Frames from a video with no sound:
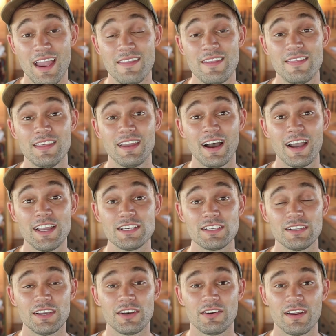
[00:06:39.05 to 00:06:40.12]
and then the
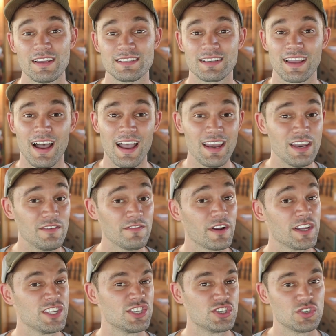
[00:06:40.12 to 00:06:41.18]
isolator is kind of
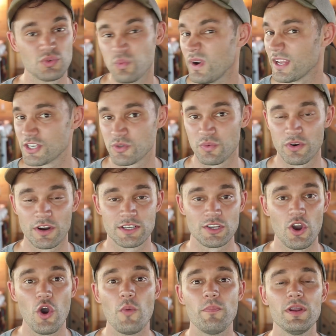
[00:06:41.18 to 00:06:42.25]
a switch where it's
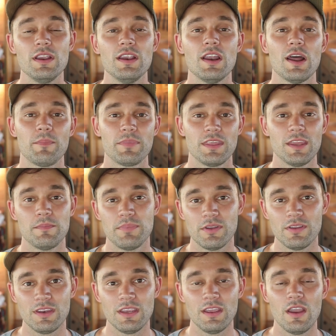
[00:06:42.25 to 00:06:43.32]
opening up the
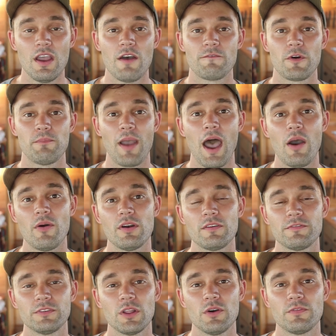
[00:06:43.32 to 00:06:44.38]
ability for power to
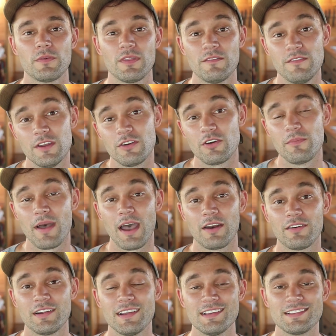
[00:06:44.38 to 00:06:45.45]
flow from the vehicle
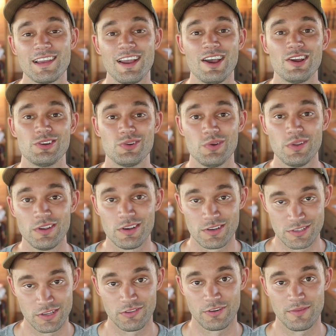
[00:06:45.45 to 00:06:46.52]
batteries to the
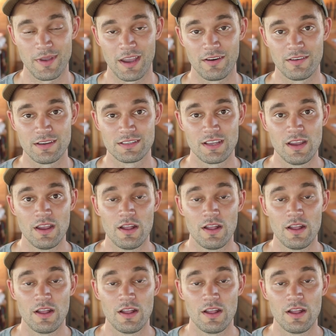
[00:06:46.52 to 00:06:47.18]
auxiliary batteries.